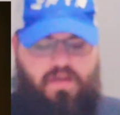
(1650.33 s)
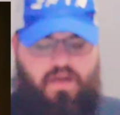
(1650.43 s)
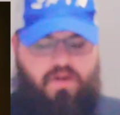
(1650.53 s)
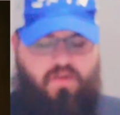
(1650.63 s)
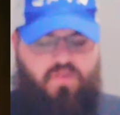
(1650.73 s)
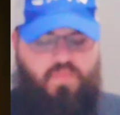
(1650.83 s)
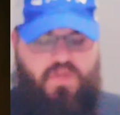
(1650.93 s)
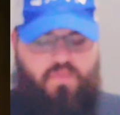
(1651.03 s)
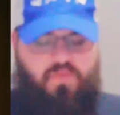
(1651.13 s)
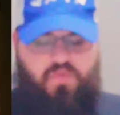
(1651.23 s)
and all the
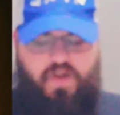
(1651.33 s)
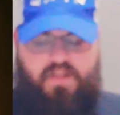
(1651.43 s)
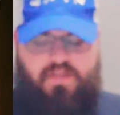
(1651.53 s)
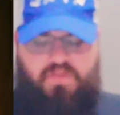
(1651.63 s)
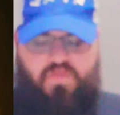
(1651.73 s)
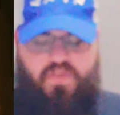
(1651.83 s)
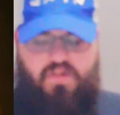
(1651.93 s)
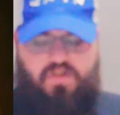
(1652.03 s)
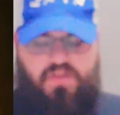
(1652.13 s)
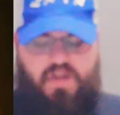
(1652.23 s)
people greatly
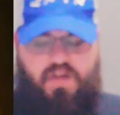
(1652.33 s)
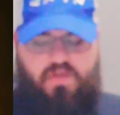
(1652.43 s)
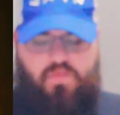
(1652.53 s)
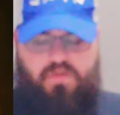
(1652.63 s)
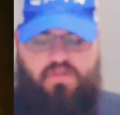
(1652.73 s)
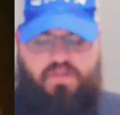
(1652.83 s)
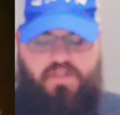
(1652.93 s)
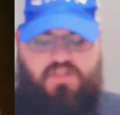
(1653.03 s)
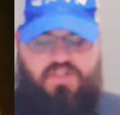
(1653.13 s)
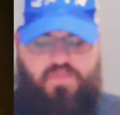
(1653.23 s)
feared Yahweh
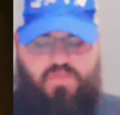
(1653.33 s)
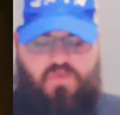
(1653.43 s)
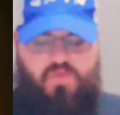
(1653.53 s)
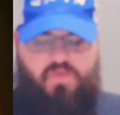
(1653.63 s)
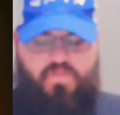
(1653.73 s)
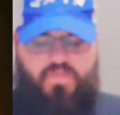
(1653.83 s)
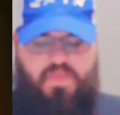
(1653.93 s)
and Shemuel.